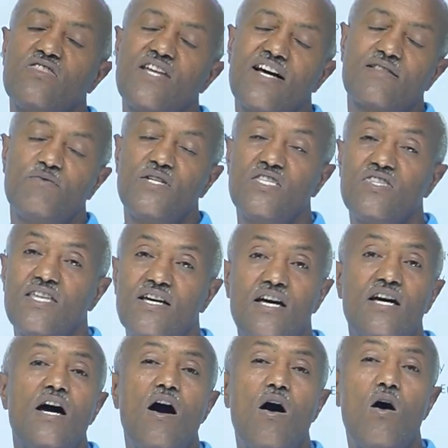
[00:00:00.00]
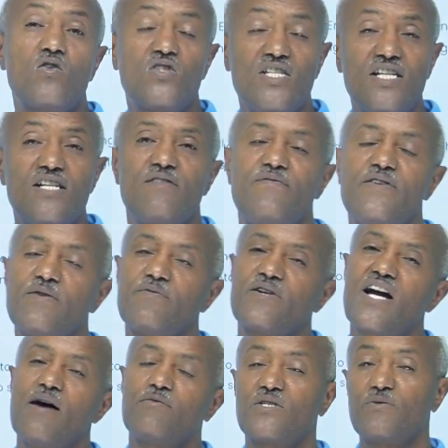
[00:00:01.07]
That means the auxiliary verb
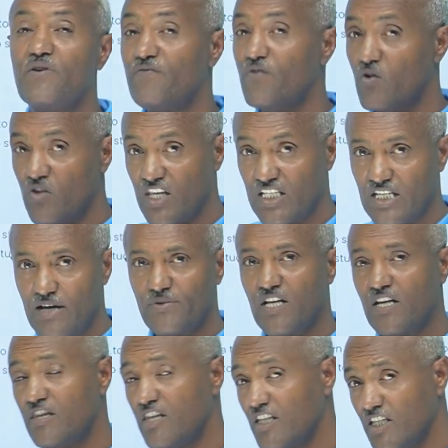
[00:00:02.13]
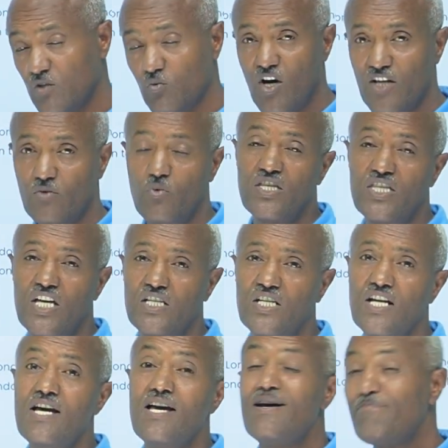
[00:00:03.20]
comes before the subject. This is what we touched.
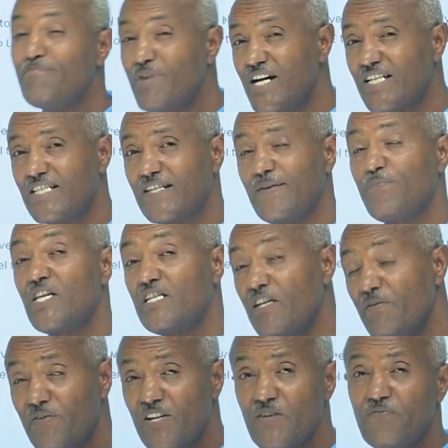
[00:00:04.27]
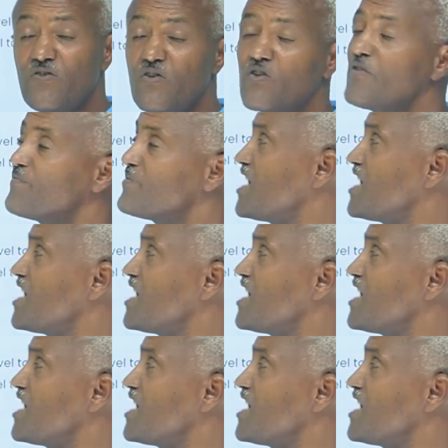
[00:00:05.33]
But different from